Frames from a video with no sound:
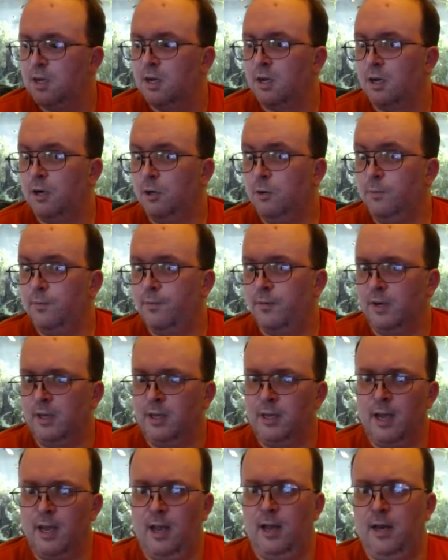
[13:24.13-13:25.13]
hopefully
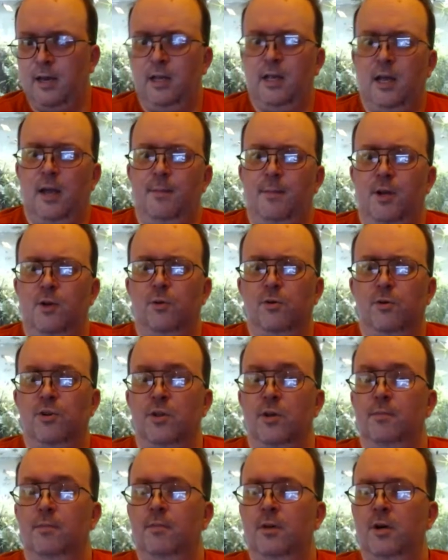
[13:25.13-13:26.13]
get any chemicals
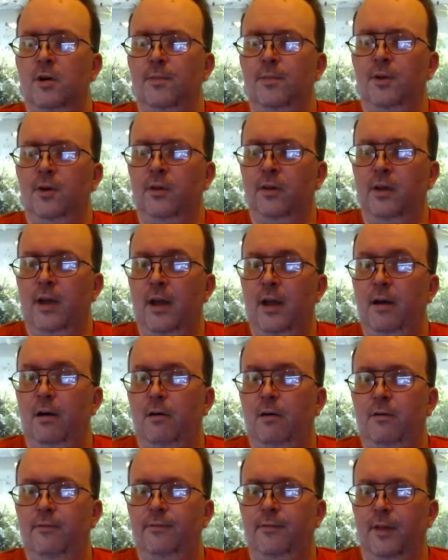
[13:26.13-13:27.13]
that might be on there
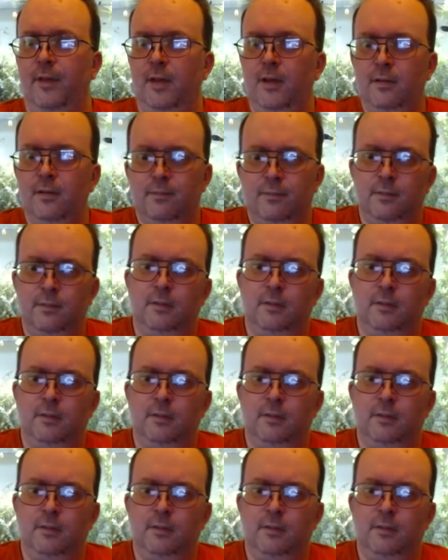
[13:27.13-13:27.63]
off there.